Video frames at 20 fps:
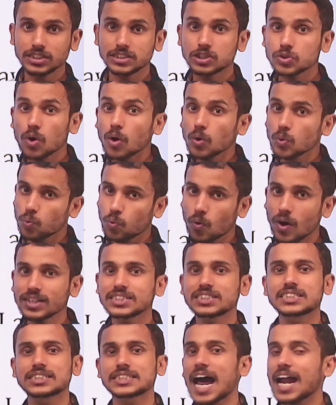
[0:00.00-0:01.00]
it's not one
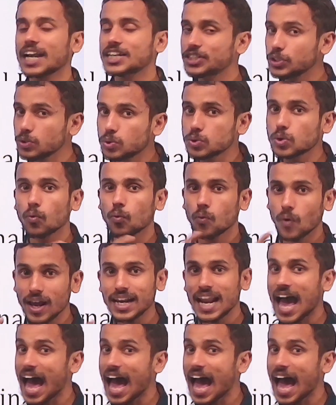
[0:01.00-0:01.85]
statute or one